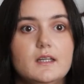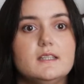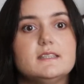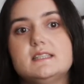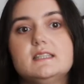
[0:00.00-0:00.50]

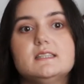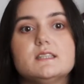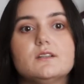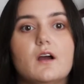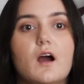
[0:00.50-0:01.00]
Since
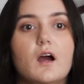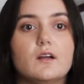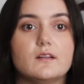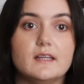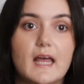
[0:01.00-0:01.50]
there
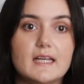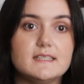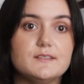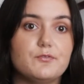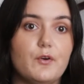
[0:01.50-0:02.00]
are
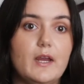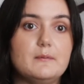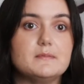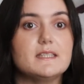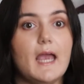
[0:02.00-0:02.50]
less
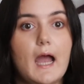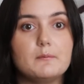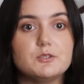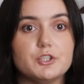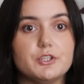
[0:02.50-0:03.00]
frames
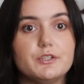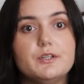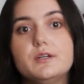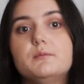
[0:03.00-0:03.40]
captured,